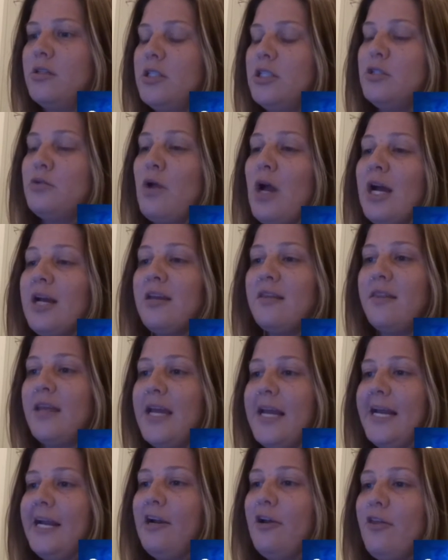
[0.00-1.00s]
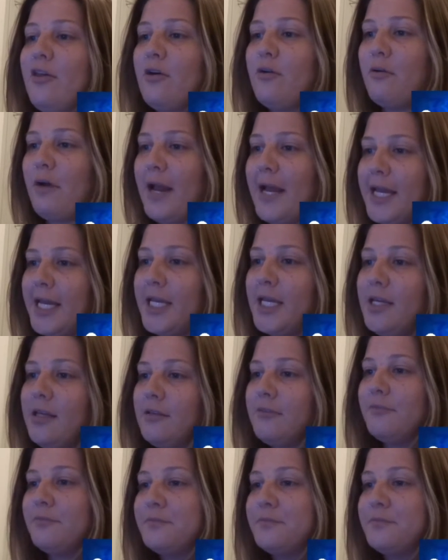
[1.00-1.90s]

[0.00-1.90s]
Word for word: She's rocking that hair though, right?